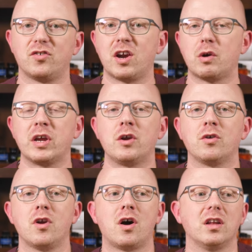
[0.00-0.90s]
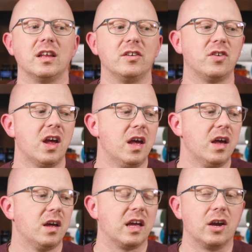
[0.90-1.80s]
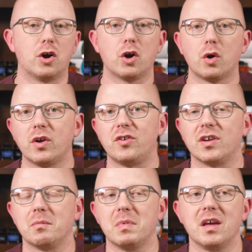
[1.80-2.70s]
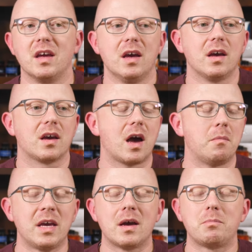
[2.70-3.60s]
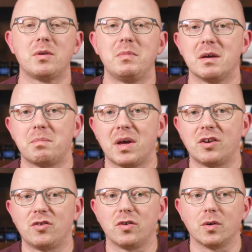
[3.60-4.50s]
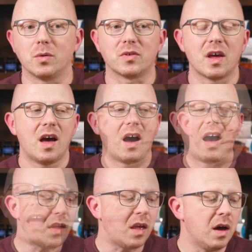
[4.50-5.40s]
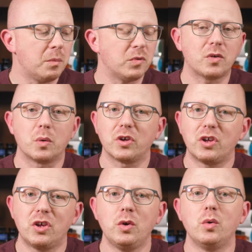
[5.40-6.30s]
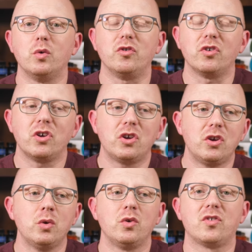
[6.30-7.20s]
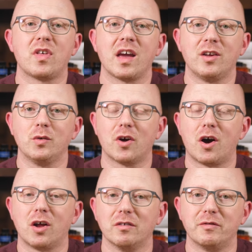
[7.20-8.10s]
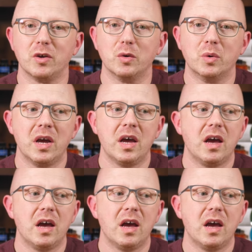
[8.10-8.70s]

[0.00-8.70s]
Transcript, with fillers: sharing your knowledge, encouraging me, coming up to me at pen shows. Um, so huge, huge thank you to all of you